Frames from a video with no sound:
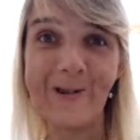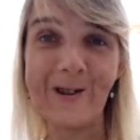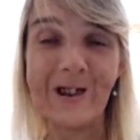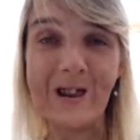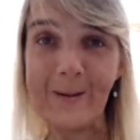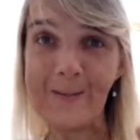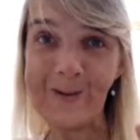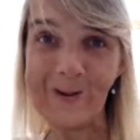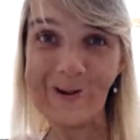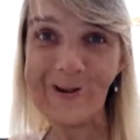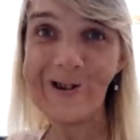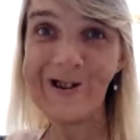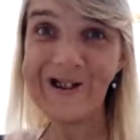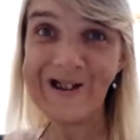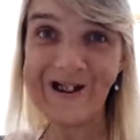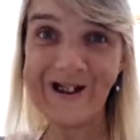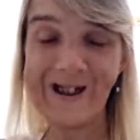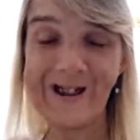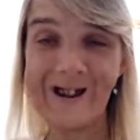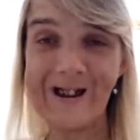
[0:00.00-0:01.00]

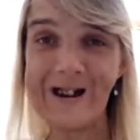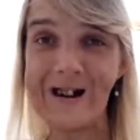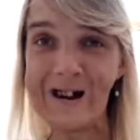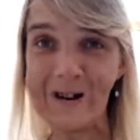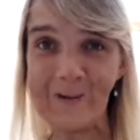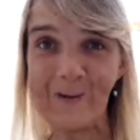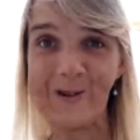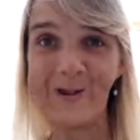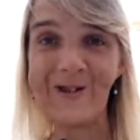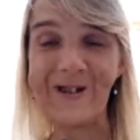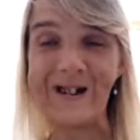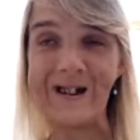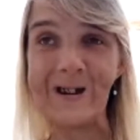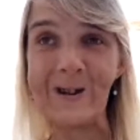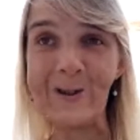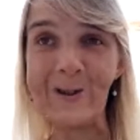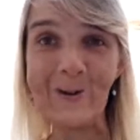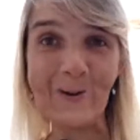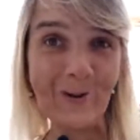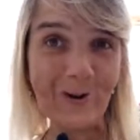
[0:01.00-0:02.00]
Subconsciously, I was
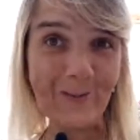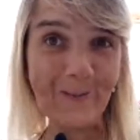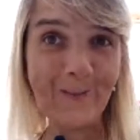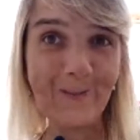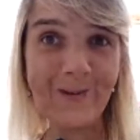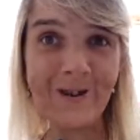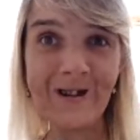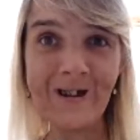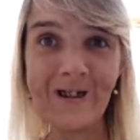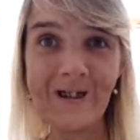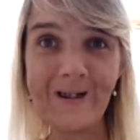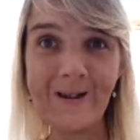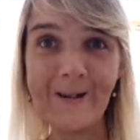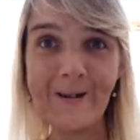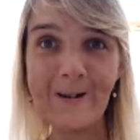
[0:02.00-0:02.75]
trying to compete